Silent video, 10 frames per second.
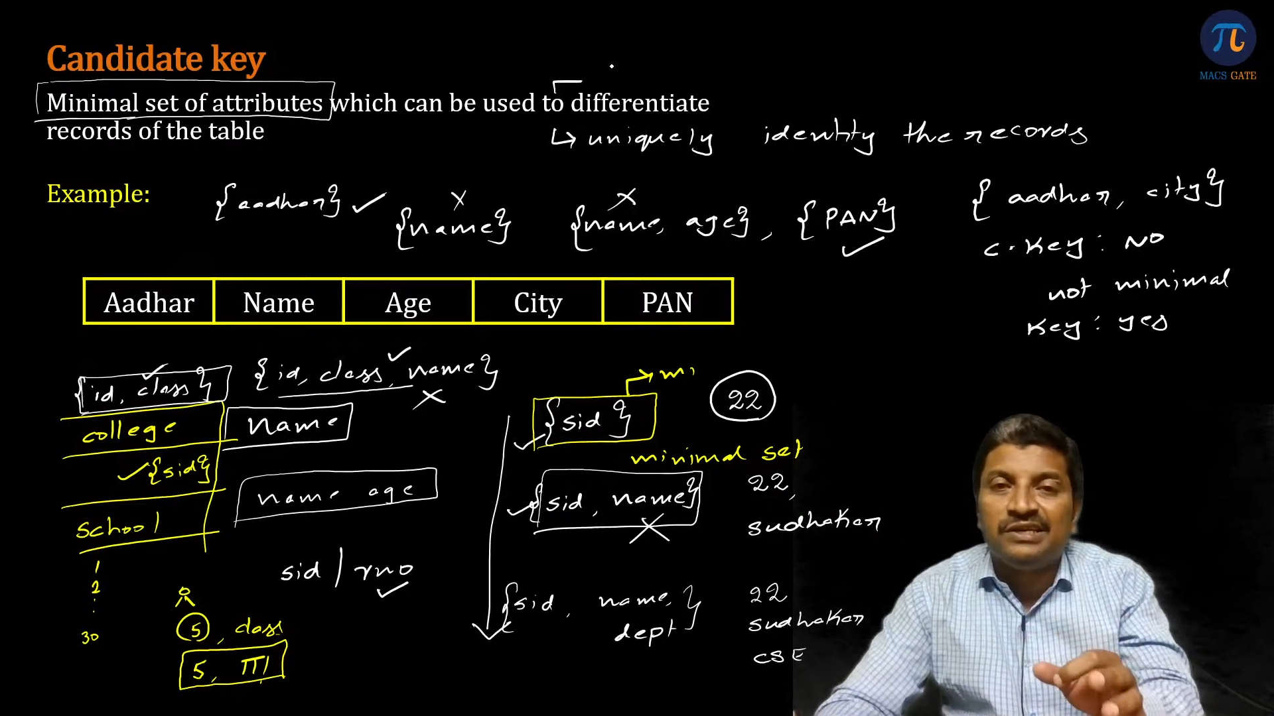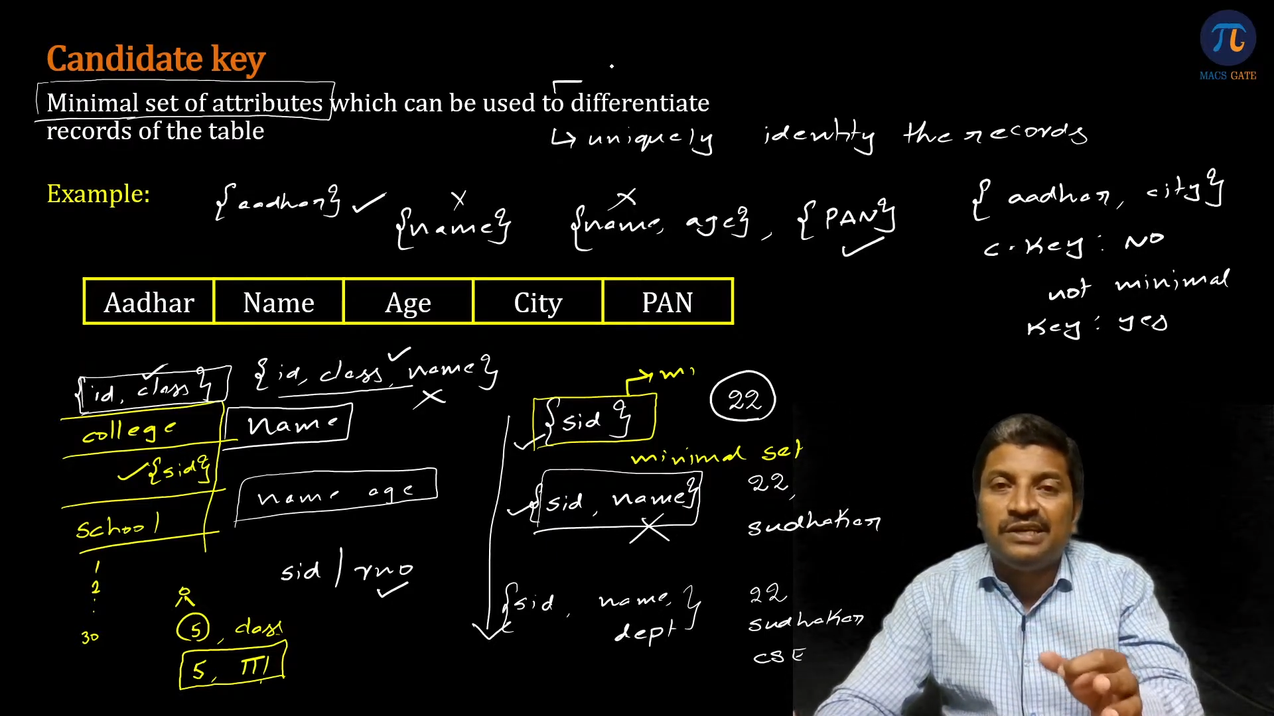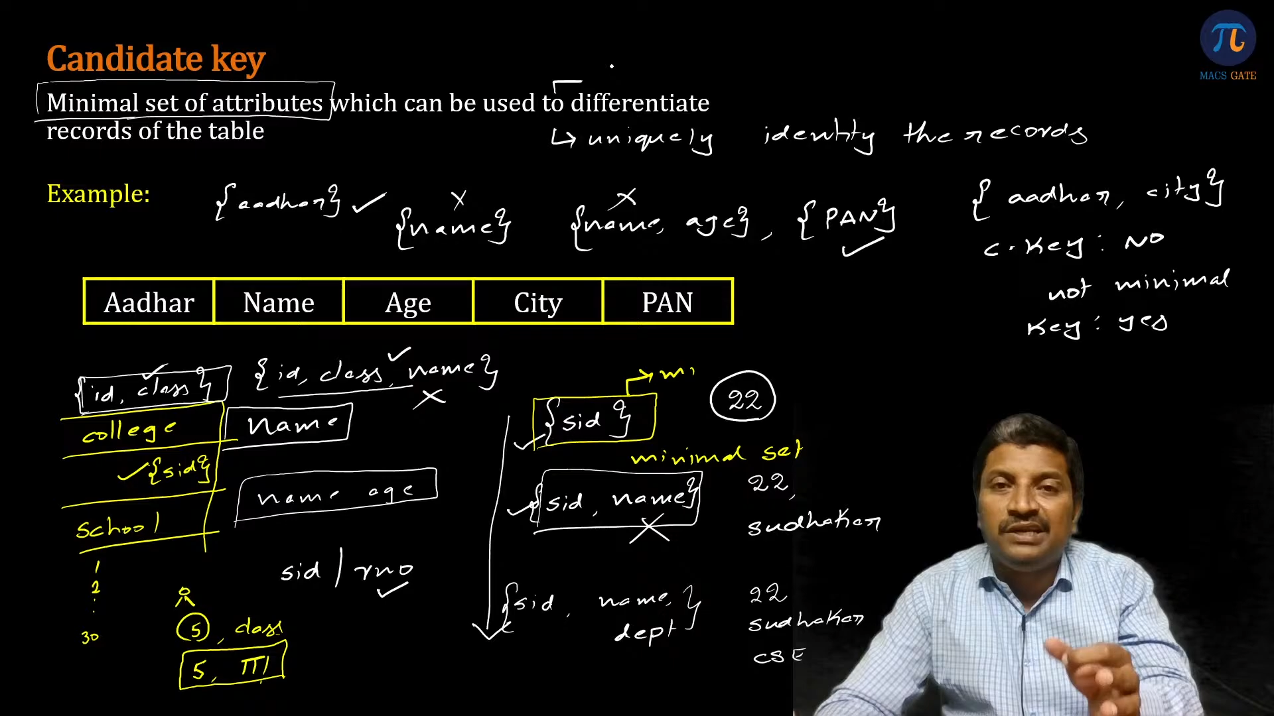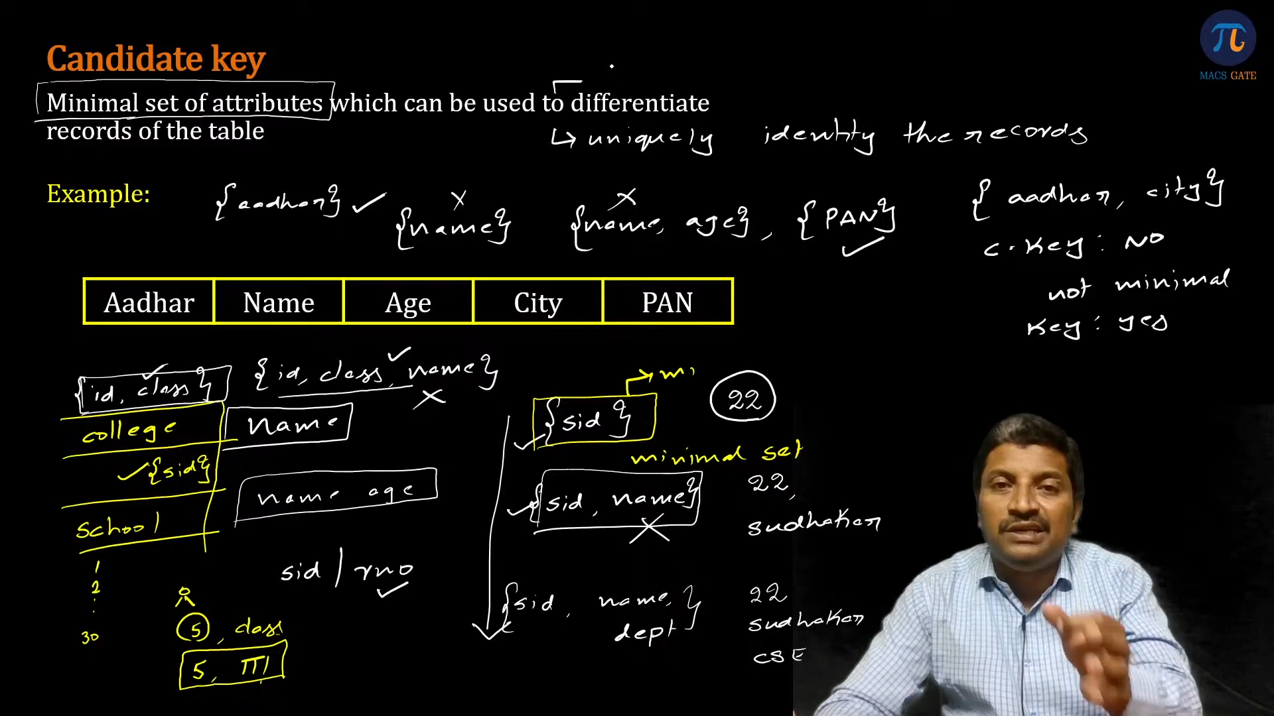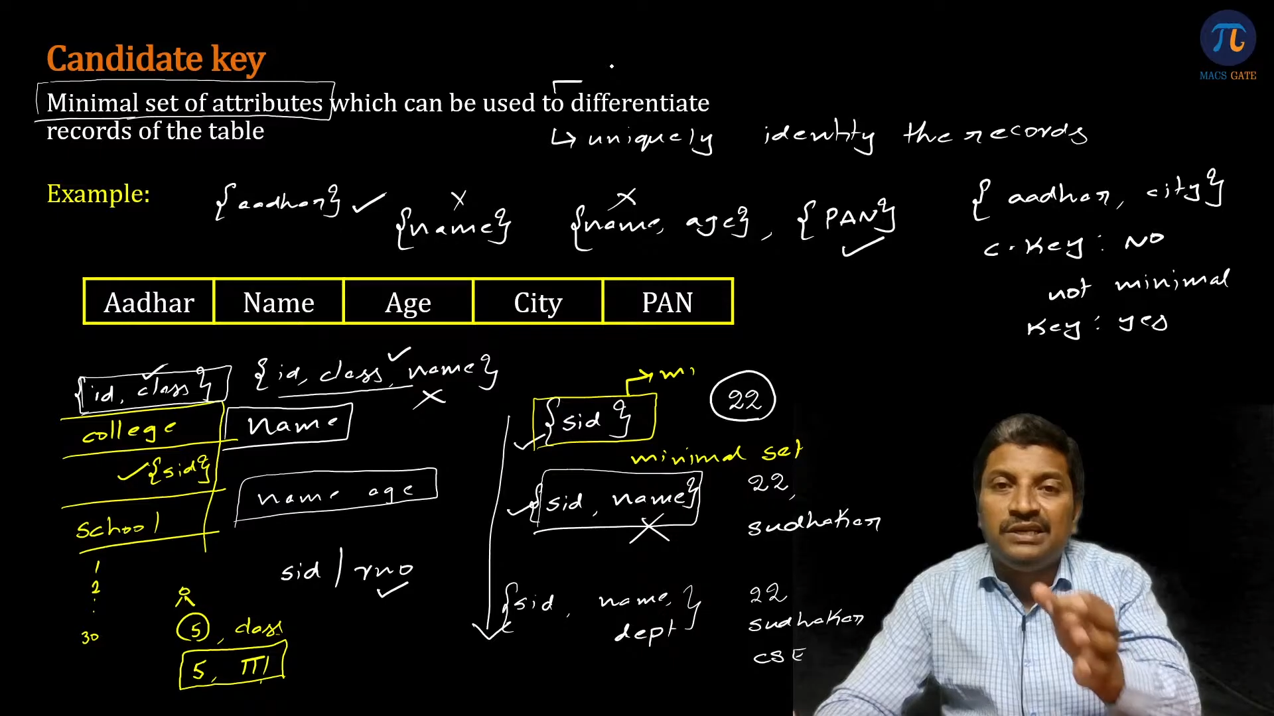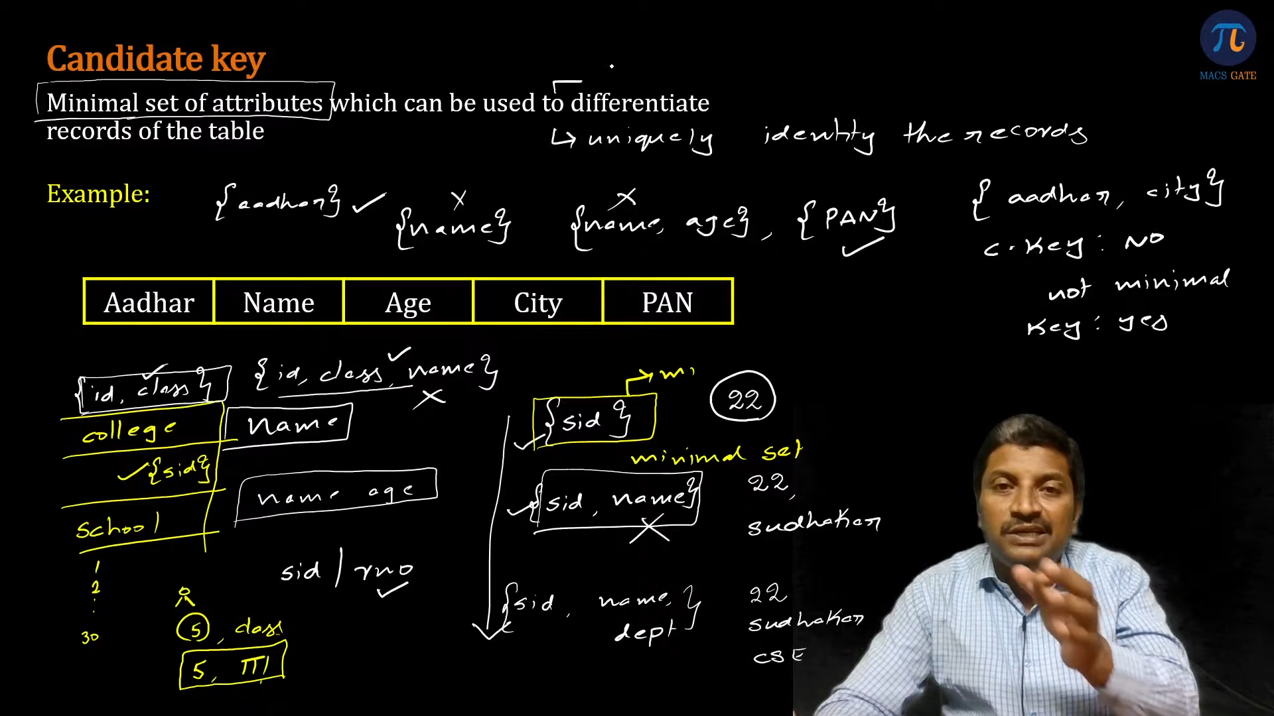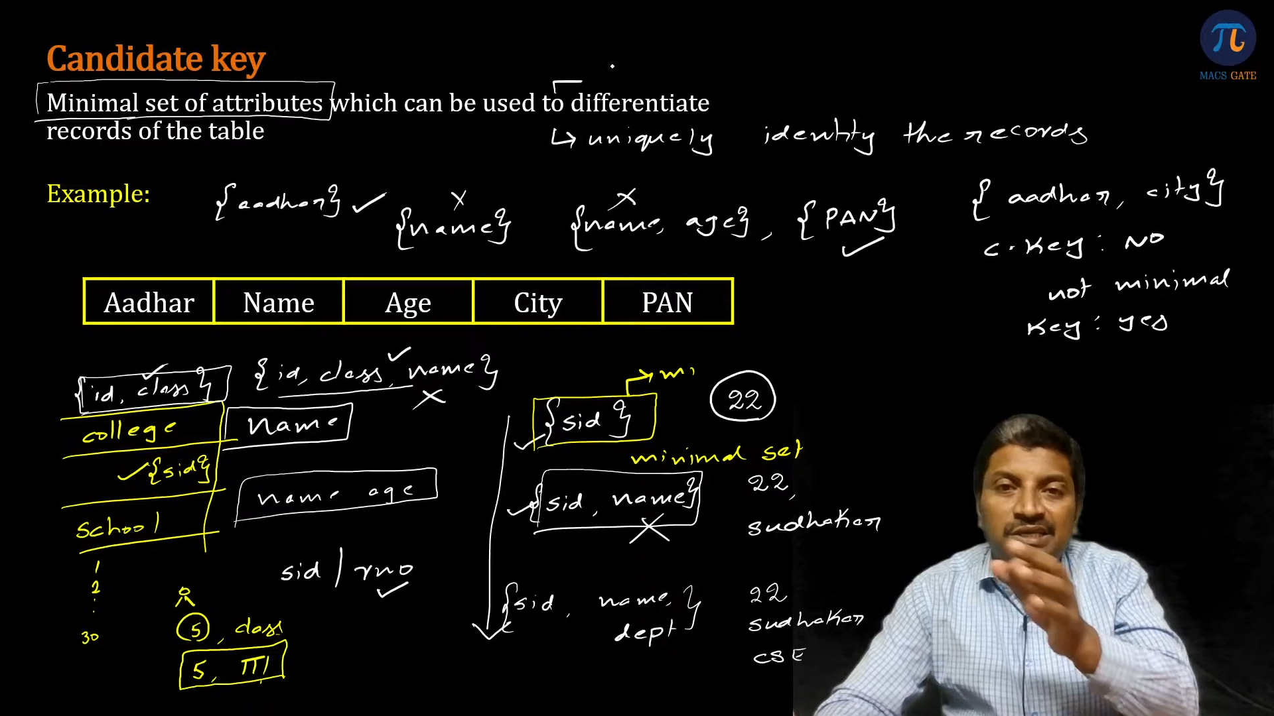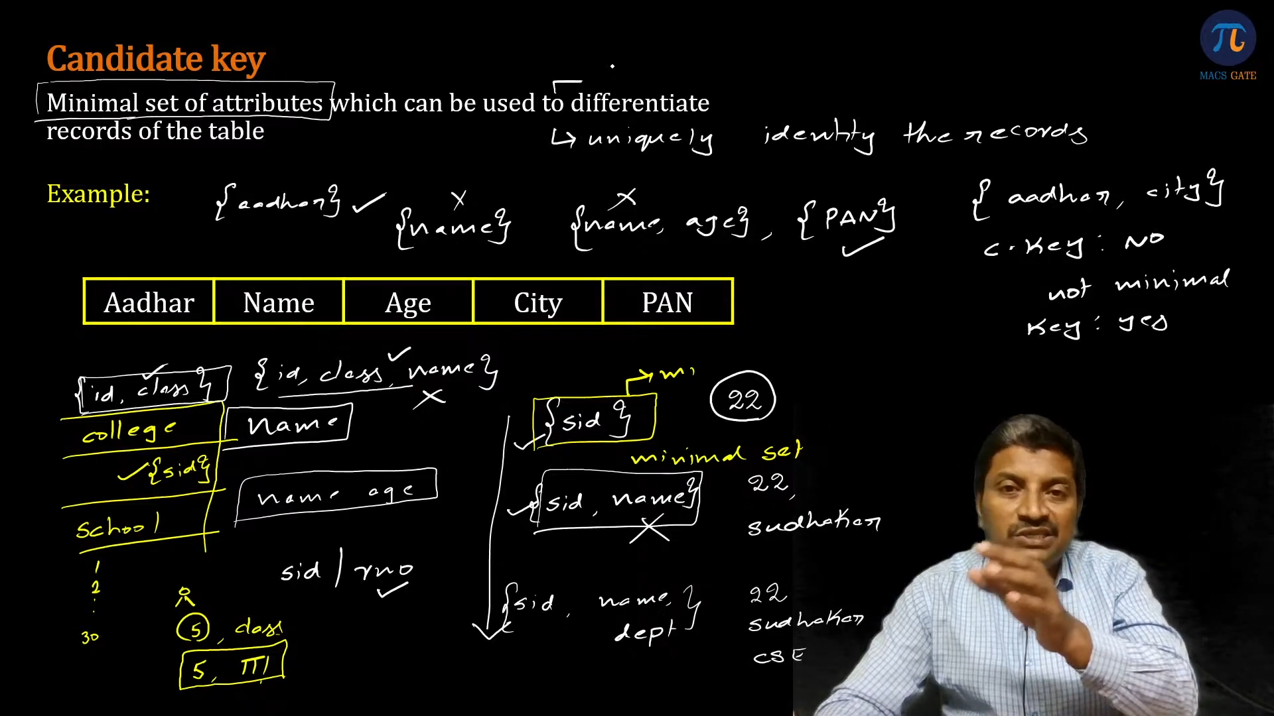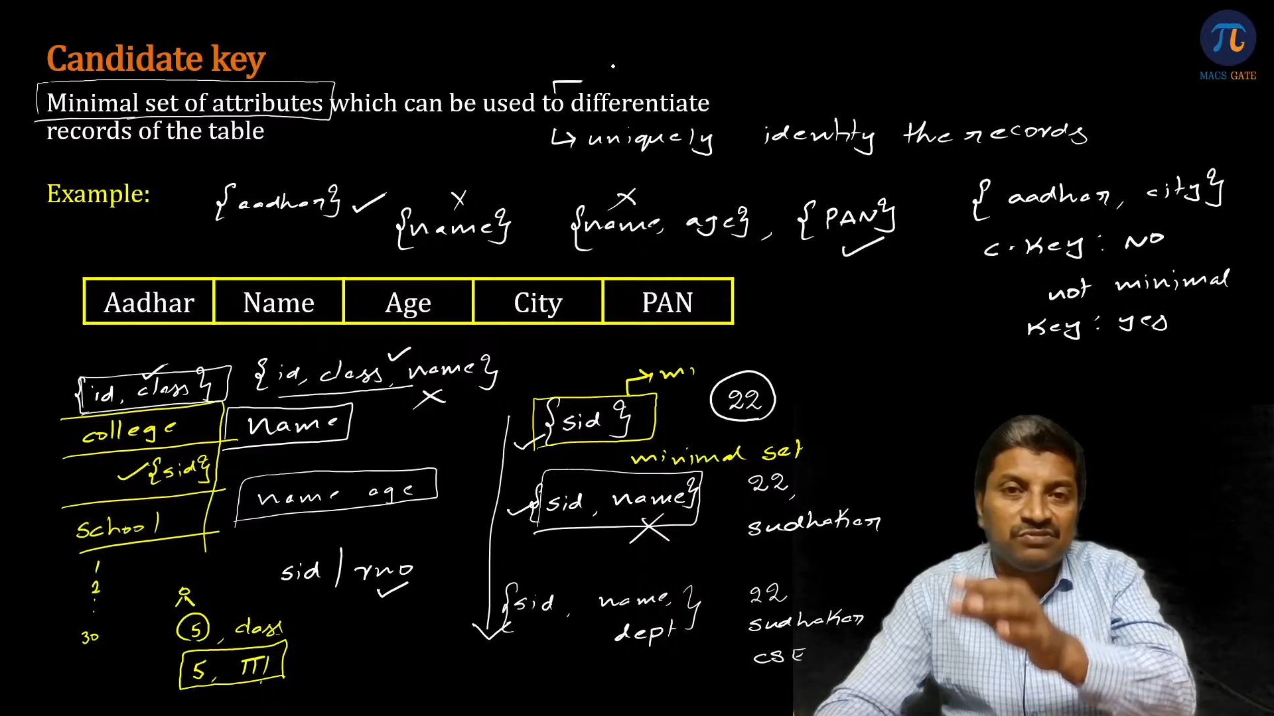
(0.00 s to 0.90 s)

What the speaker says: key is